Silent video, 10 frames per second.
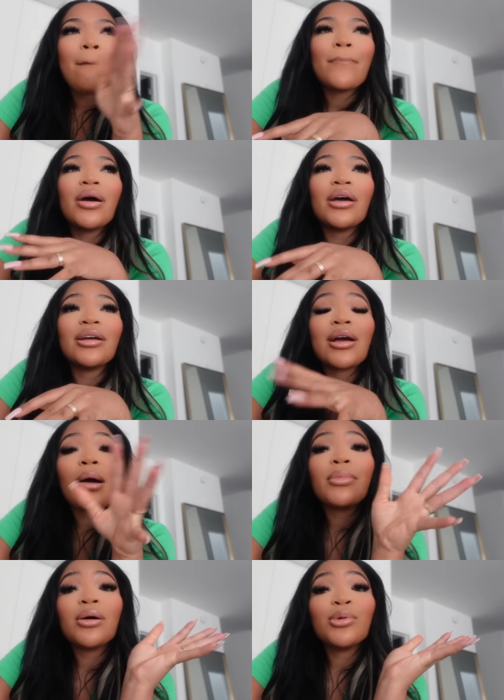but
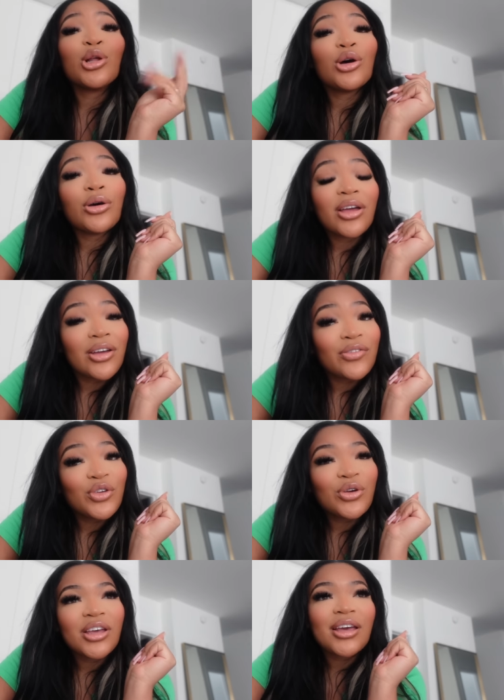comment down below if
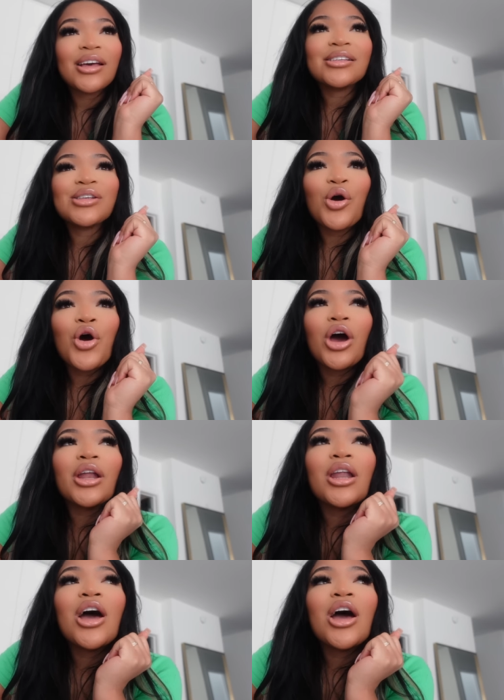you can guess on